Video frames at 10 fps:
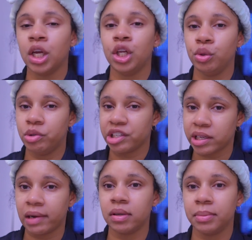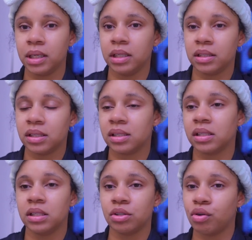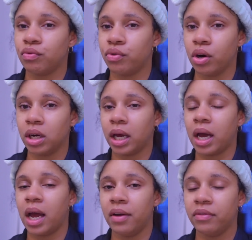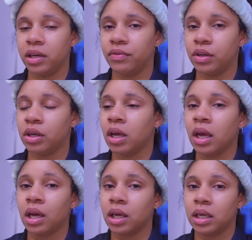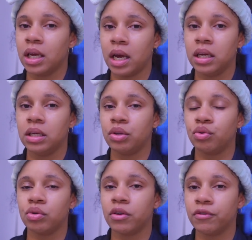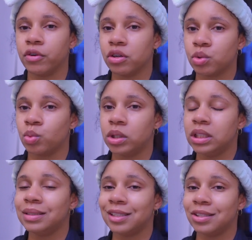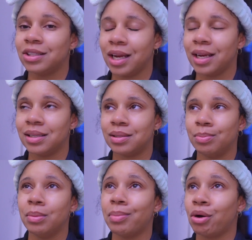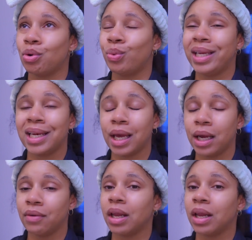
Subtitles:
you just have to be consistent. And so far, like I haven't even gotten through the first one just yet. It's been about a week and a half.